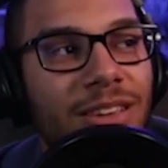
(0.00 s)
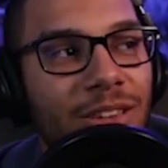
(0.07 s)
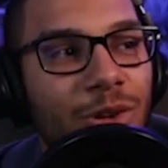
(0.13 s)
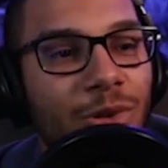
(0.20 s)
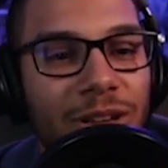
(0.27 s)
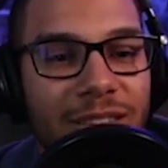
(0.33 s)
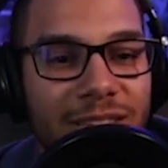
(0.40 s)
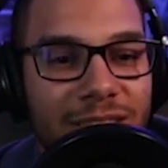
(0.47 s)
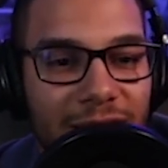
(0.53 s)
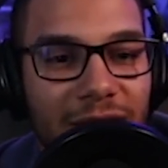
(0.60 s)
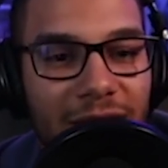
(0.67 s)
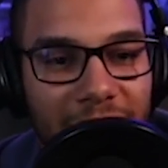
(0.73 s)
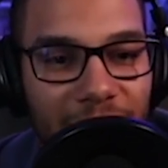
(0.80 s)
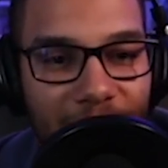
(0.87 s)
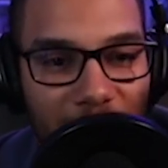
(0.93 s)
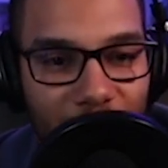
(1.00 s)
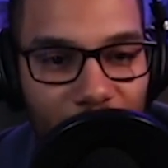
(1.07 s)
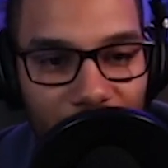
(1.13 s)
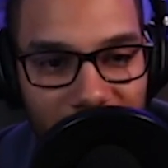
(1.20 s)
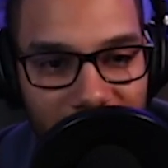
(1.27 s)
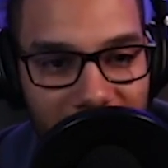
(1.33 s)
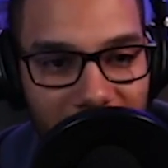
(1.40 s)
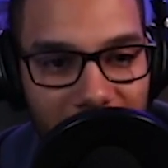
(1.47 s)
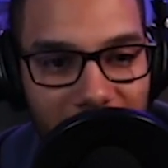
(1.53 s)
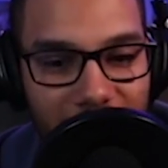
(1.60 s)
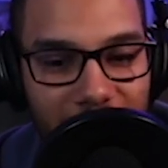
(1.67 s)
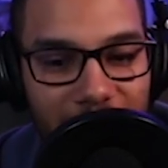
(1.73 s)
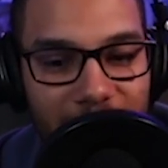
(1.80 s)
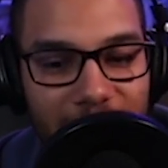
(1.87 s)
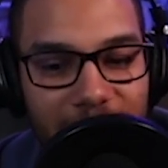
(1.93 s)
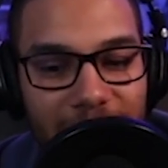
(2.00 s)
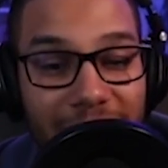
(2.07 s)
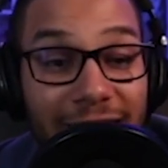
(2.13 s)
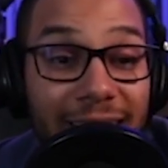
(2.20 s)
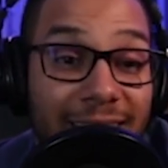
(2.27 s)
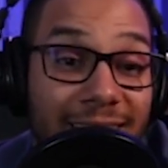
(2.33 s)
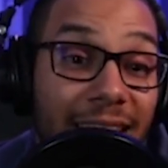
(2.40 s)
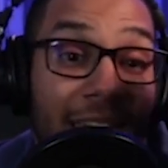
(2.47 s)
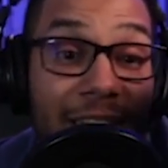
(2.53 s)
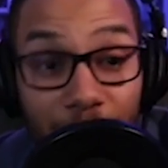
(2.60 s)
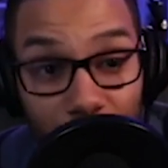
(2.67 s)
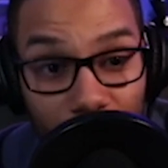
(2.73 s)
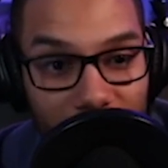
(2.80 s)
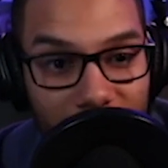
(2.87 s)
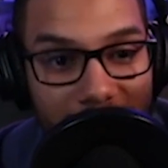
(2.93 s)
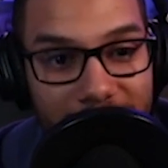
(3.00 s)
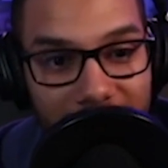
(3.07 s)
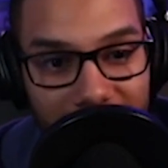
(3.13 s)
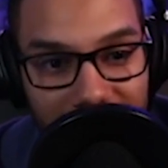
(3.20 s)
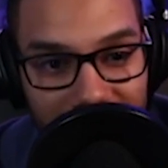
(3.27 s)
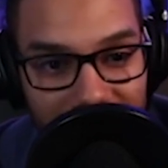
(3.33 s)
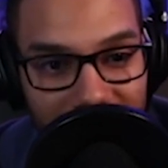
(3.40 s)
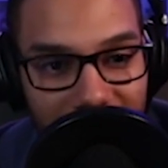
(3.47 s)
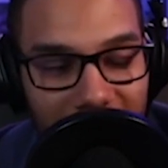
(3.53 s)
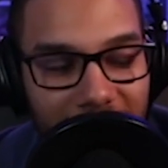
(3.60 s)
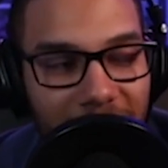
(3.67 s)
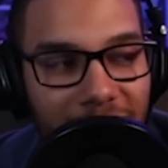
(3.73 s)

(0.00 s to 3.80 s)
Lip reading: You can still have the old characters that gets everyone excited